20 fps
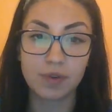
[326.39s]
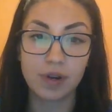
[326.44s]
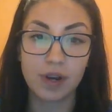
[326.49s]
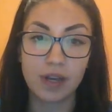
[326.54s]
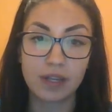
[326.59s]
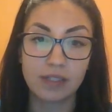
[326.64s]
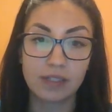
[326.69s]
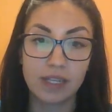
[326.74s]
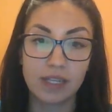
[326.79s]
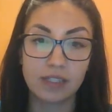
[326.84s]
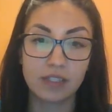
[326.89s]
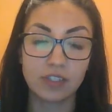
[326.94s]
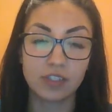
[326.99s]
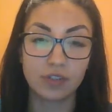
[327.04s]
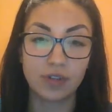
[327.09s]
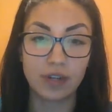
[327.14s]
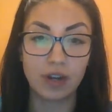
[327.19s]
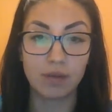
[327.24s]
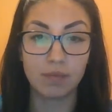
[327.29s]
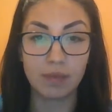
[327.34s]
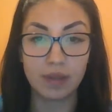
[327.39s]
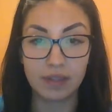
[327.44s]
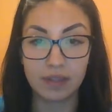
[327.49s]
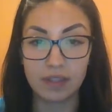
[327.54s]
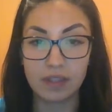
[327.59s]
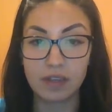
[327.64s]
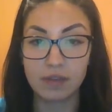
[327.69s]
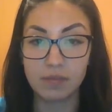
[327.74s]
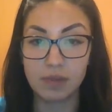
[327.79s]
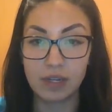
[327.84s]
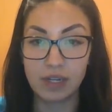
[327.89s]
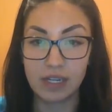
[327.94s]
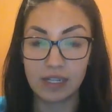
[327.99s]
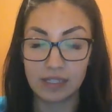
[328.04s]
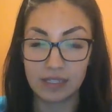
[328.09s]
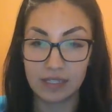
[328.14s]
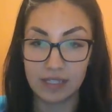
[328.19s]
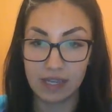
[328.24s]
process during our monthly community and